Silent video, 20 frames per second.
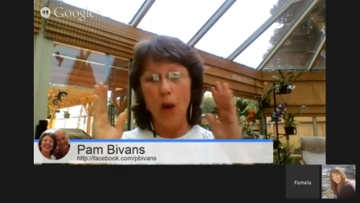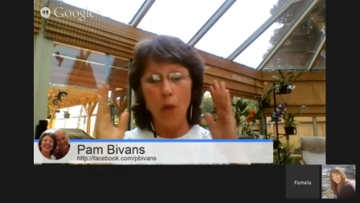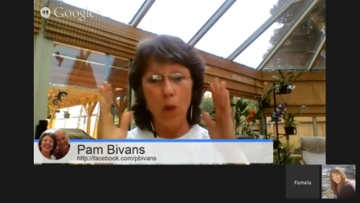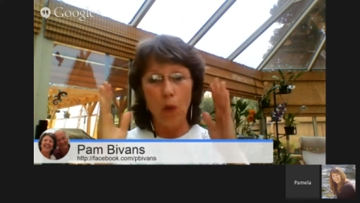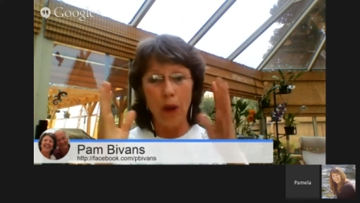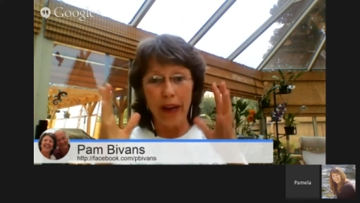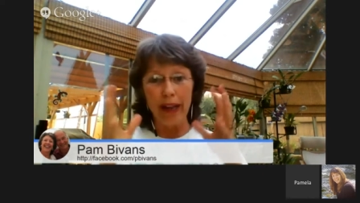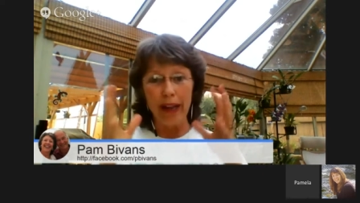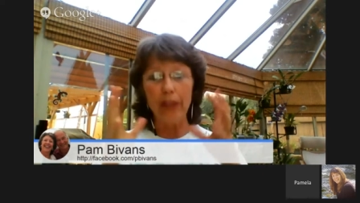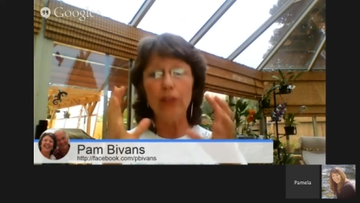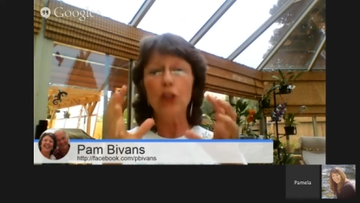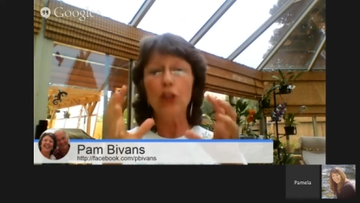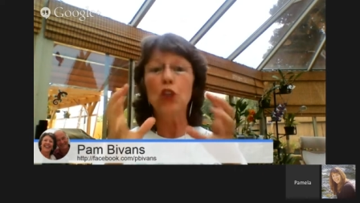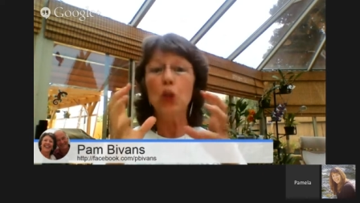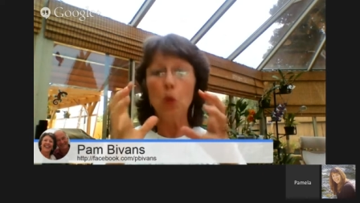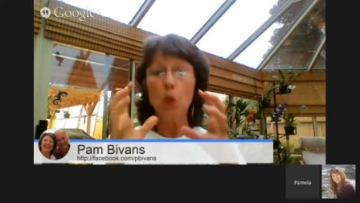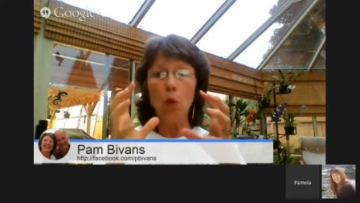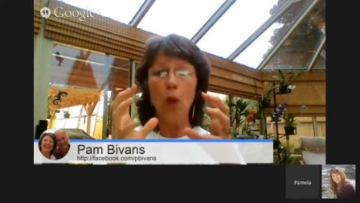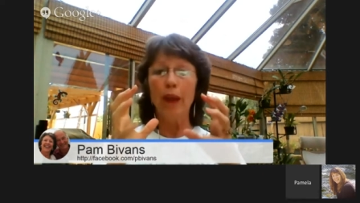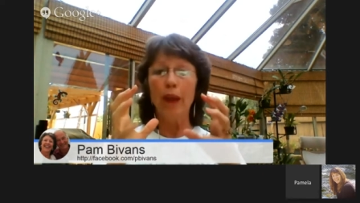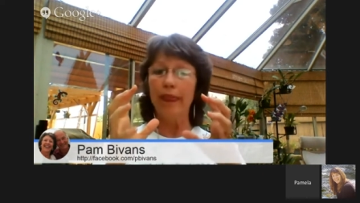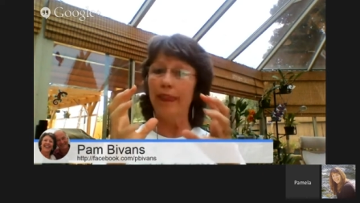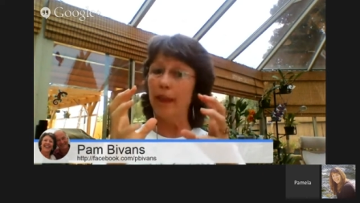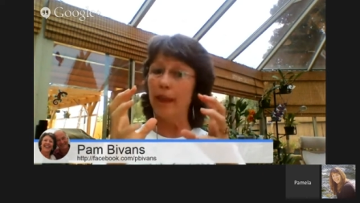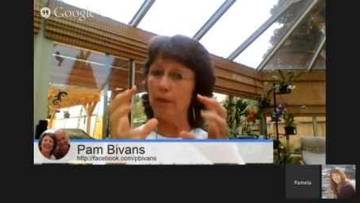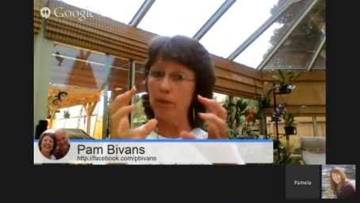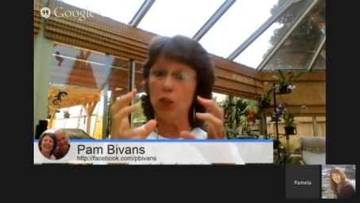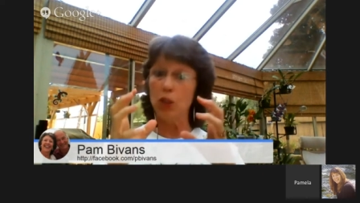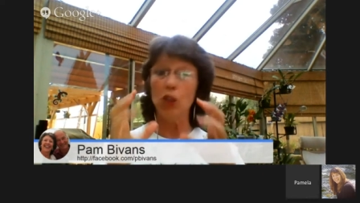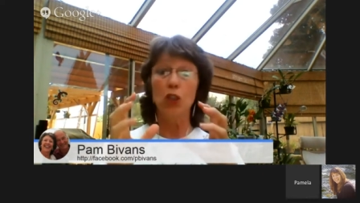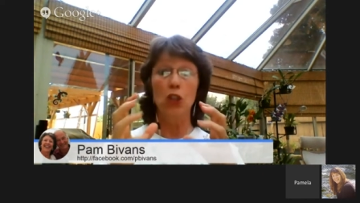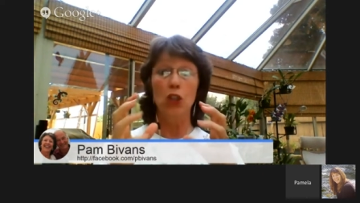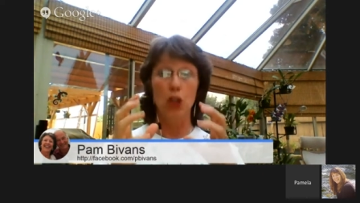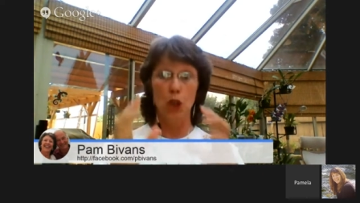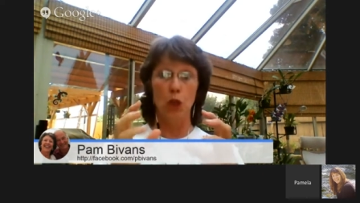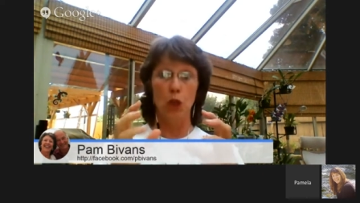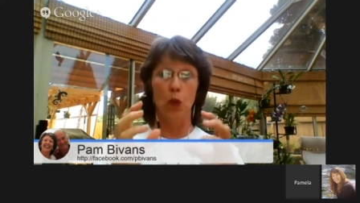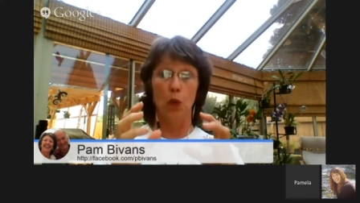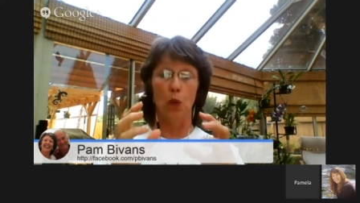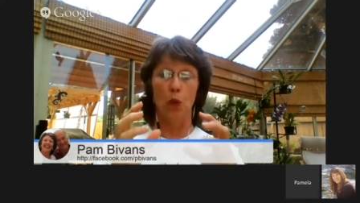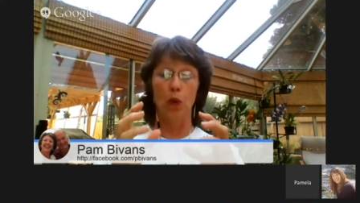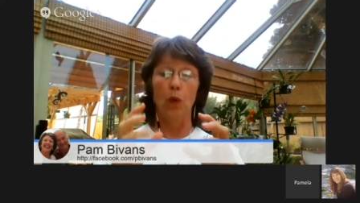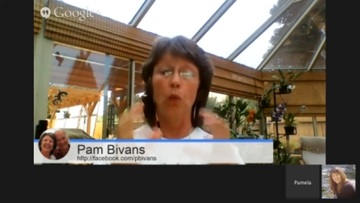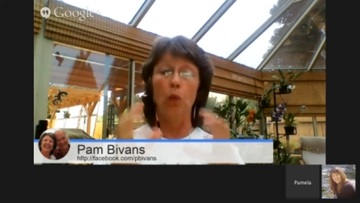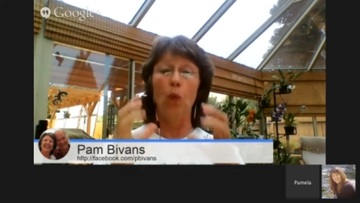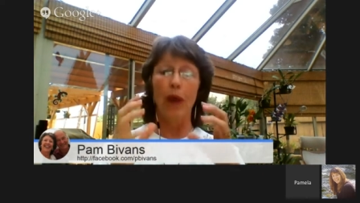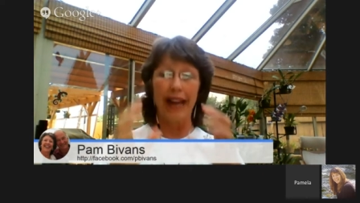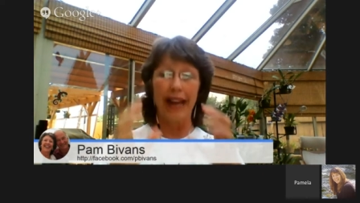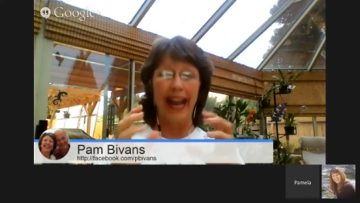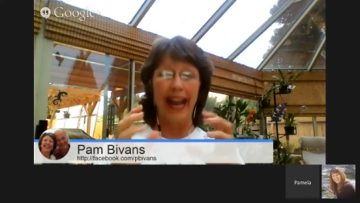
whatever you want them to do, what